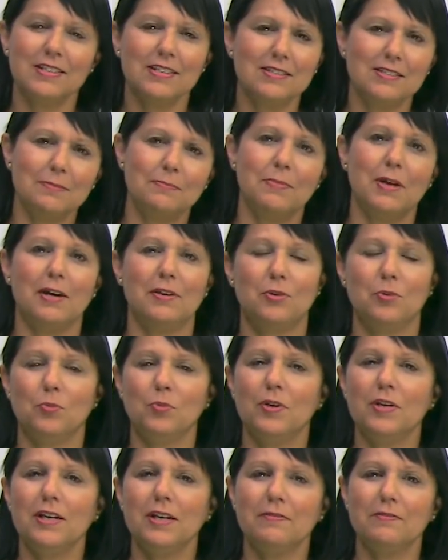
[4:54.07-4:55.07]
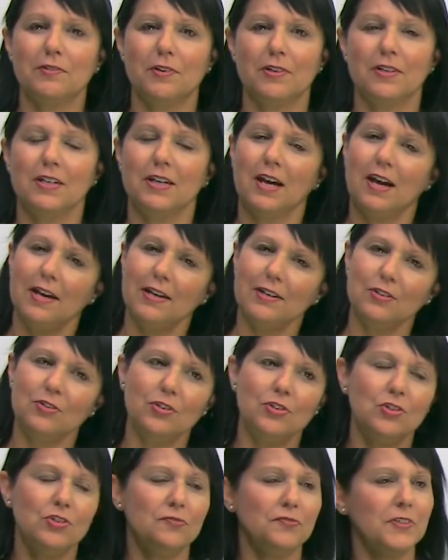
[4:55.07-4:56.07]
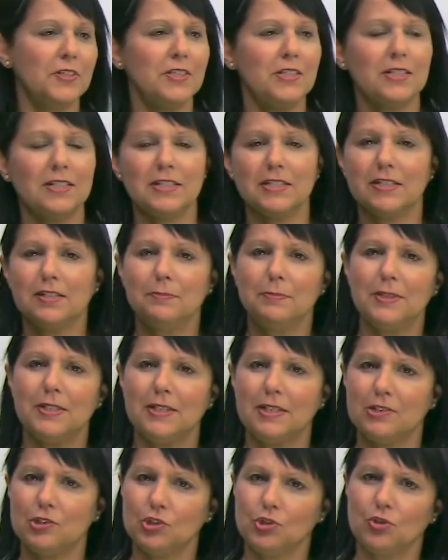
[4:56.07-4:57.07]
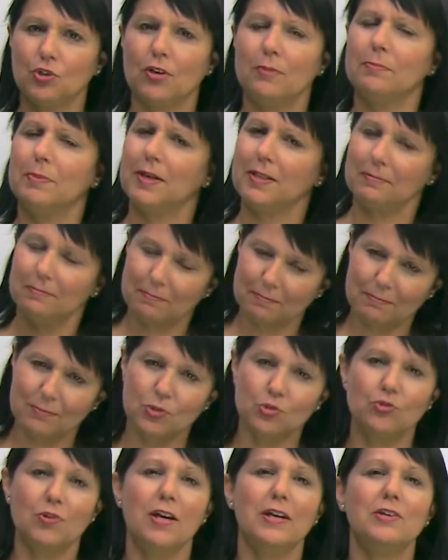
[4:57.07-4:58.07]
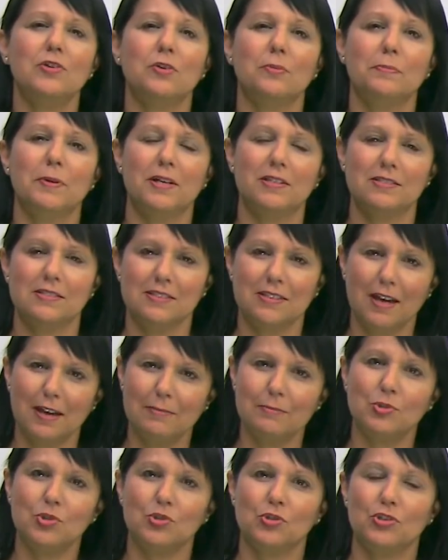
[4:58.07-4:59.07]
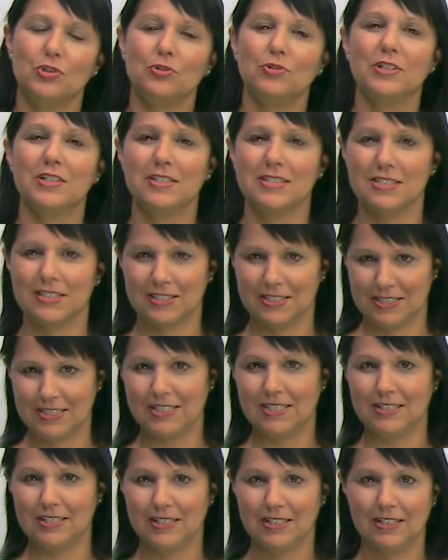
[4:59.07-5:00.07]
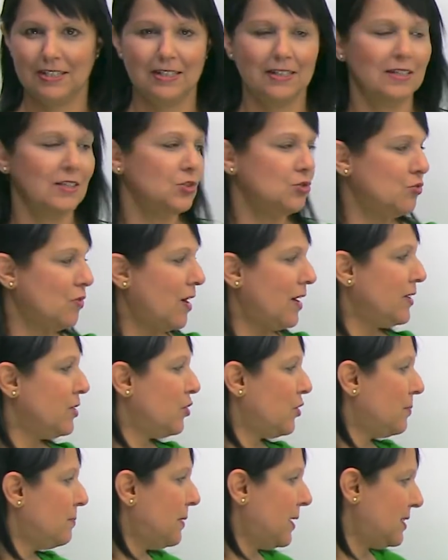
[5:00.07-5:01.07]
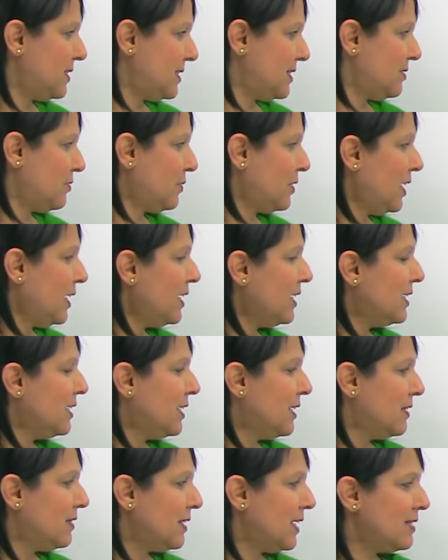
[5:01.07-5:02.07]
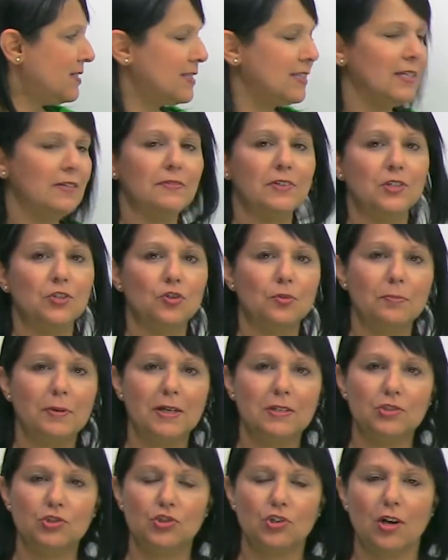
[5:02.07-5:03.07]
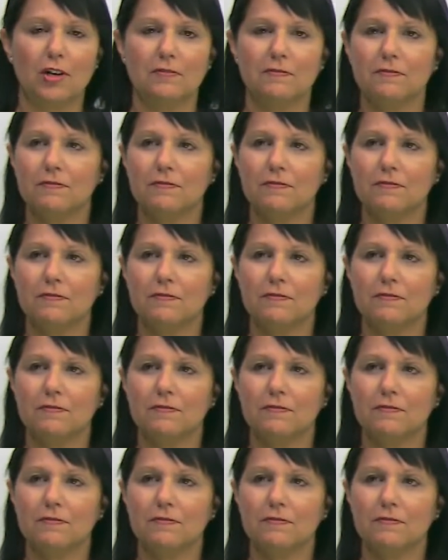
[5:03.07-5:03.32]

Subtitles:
Doesn't matter, whatever. I know you're feeling a little bit unsure, but try your best. I'm sure you can succeed. try your best, okay? Let's give it your best shot.